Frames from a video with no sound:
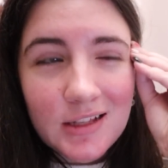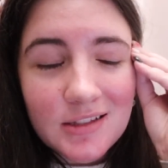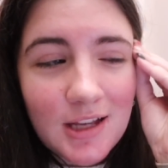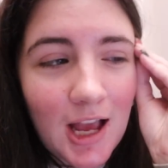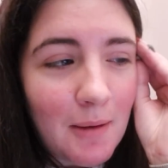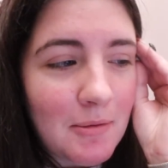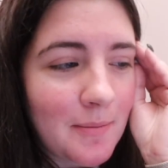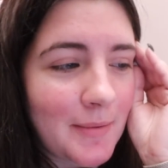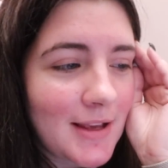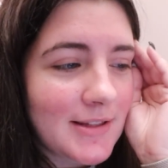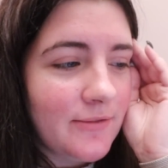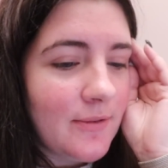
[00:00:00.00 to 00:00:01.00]
is copy and
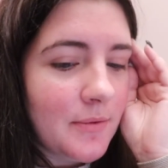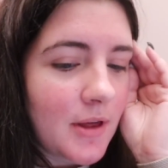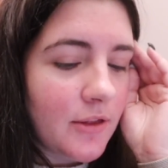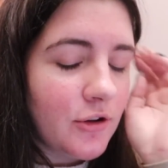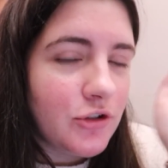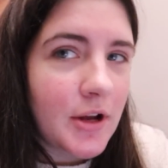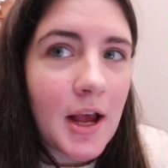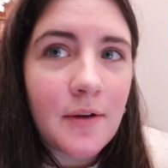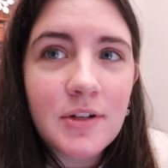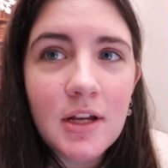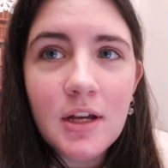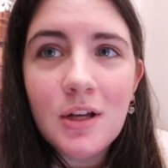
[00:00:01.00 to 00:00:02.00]
pasted from the other
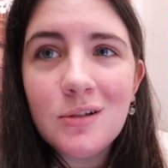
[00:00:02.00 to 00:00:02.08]
draft.